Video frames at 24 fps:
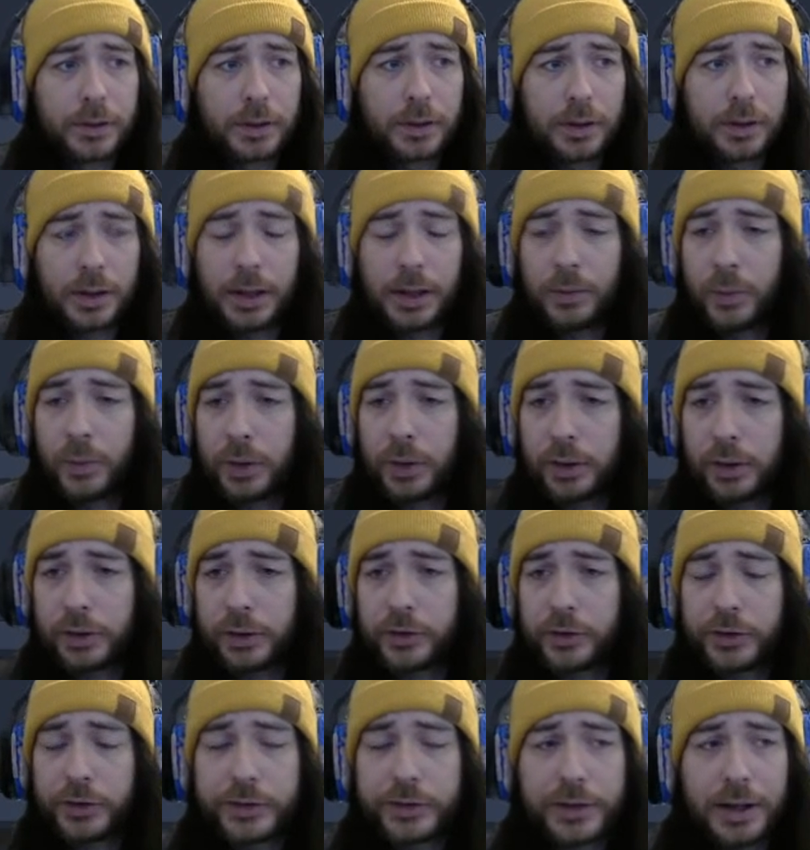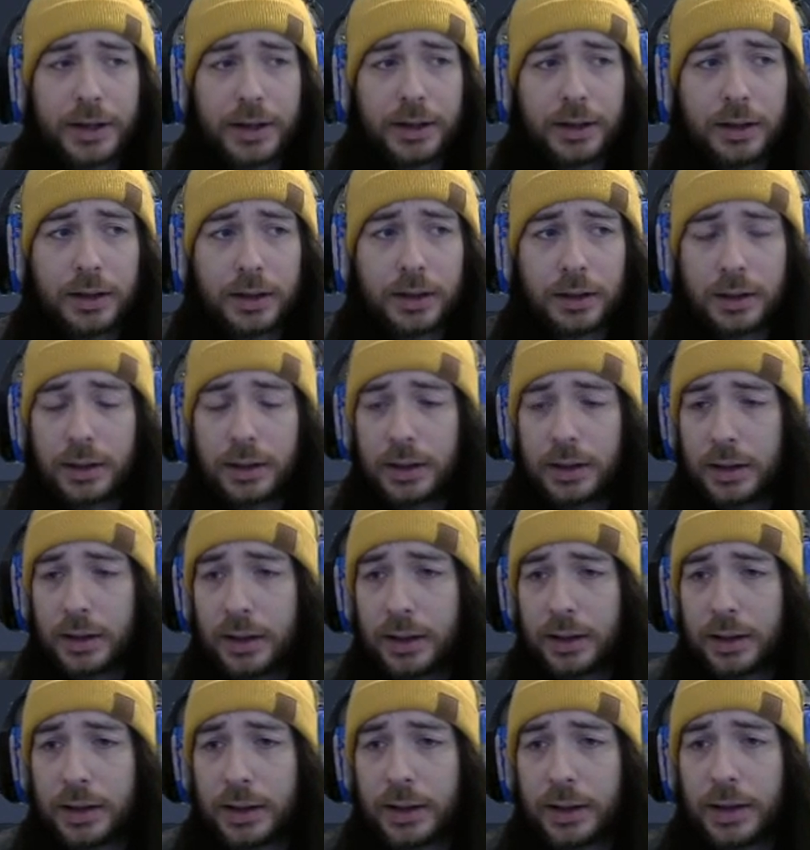and we're going to just say
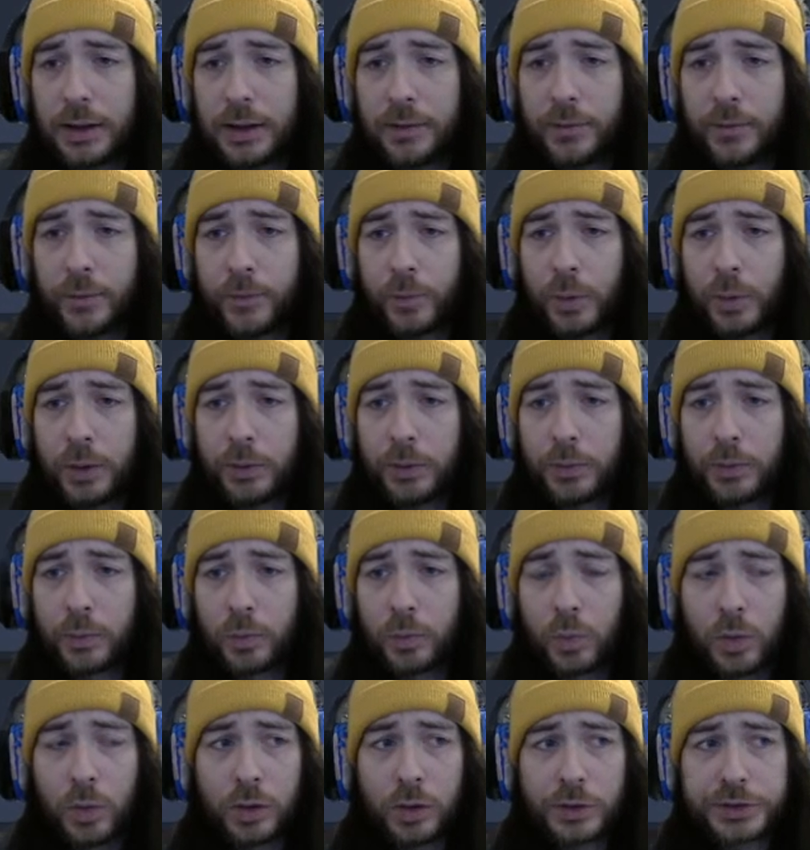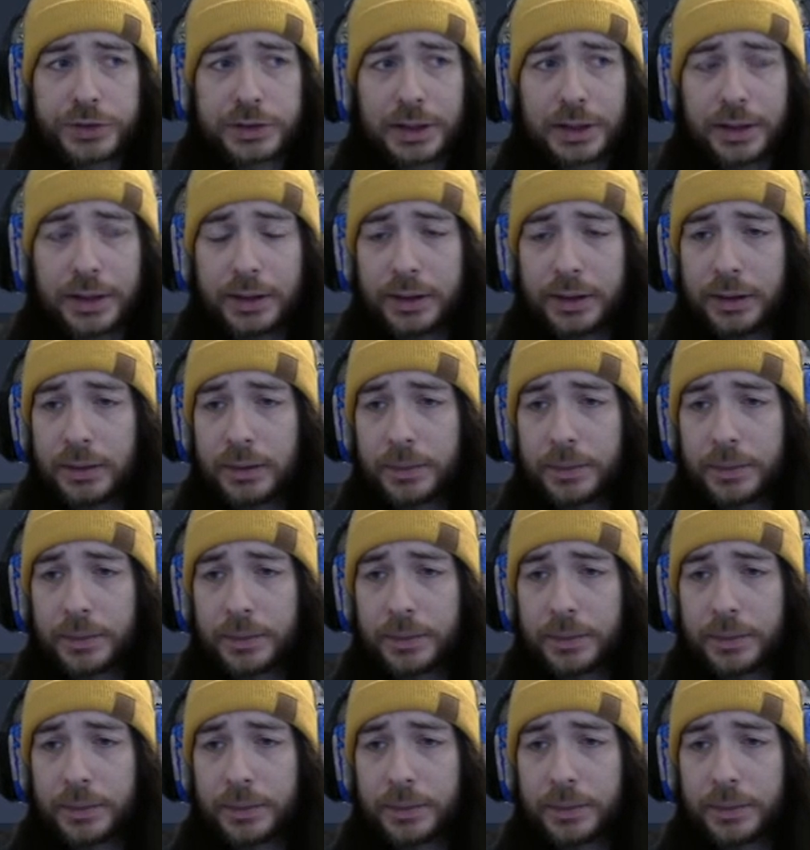if we're wall sliding